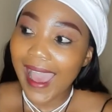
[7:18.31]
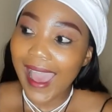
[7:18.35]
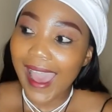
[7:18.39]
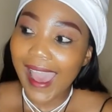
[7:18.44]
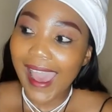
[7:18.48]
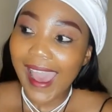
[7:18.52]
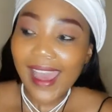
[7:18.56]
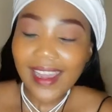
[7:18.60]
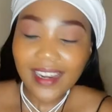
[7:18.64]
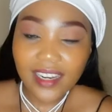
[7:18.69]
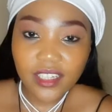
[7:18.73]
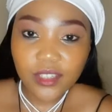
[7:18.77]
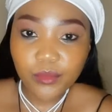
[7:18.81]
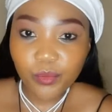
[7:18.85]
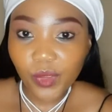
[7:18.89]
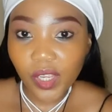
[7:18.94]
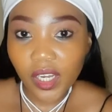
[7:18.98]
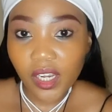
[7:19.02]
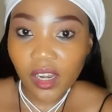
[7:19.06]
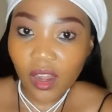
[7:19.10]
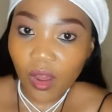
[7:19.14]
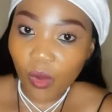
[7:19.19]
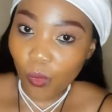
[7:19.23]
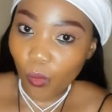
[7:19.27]
hadn't
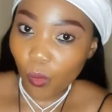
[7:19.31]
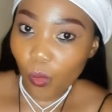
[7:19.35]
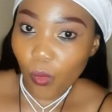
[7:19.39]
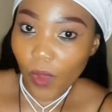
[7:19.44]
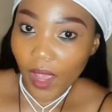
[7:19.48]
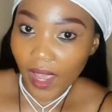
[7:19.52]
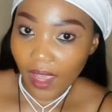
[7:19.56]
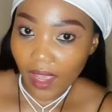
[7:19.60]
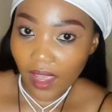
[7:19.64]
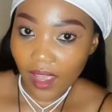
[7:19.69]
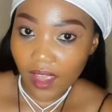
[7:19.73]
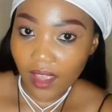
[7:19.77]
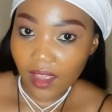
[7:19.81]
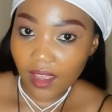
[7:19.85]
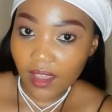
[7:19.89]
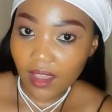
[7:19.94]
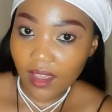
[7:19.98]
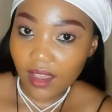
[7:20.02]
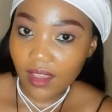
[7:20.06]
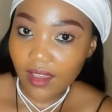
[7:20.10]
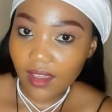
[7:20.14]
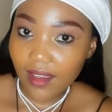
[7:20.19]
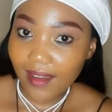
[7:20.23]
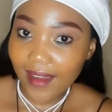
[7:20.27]
been aware
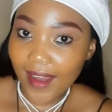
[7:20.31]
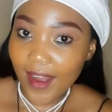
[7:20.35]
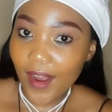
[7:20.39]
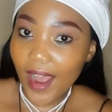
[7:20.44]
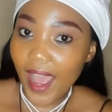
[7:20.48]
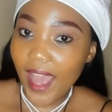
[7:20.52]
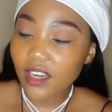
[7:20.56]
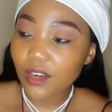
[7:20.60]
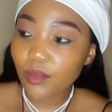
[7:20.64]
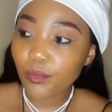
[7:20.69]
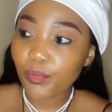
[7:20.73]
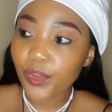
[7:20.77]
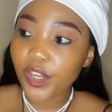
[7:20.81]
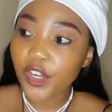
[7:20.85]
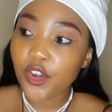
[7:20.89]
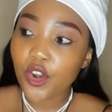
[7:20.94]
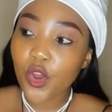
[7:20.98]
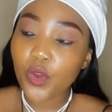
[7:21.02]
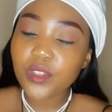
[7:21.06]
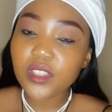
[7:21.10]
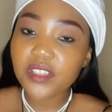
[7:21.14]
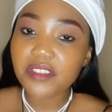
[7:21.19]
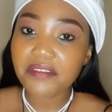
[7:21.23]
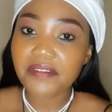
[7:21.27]
or hadn't been
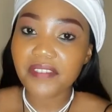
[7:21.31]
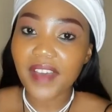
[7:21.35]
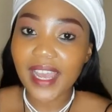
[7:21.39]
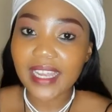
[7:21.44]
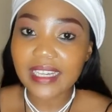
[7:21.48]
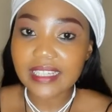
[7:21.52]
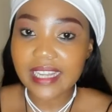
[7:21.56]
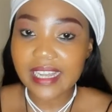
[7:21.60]
notified